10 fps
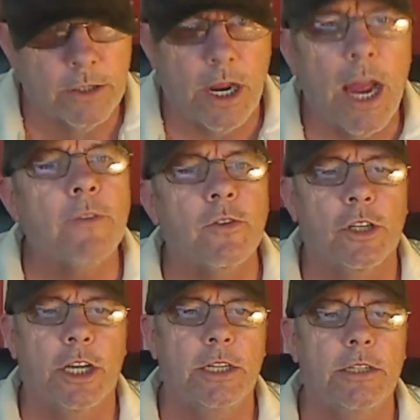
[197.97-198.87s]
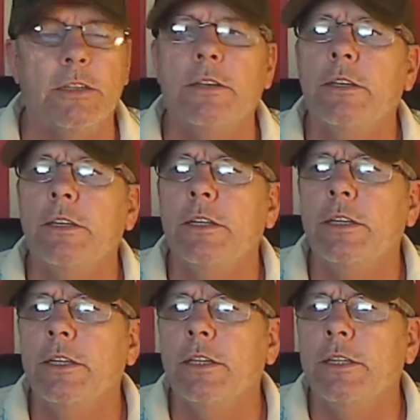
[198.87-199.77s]
to advocate
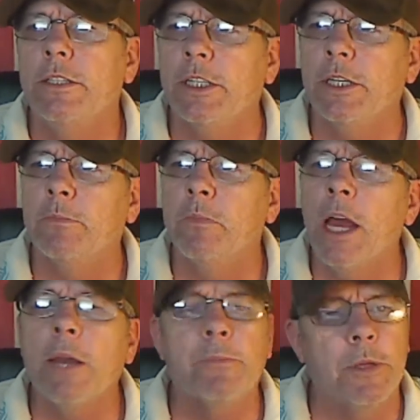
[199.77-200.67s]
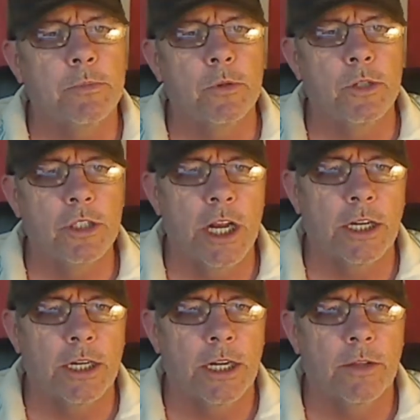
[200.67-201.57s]
to get black people to
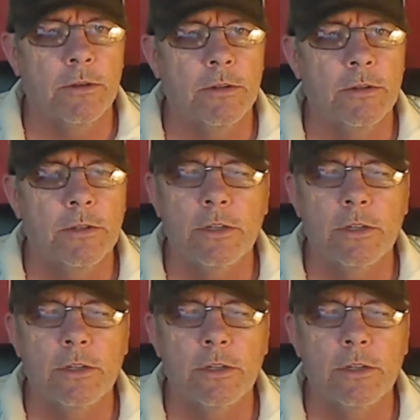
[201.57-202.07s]
stand together,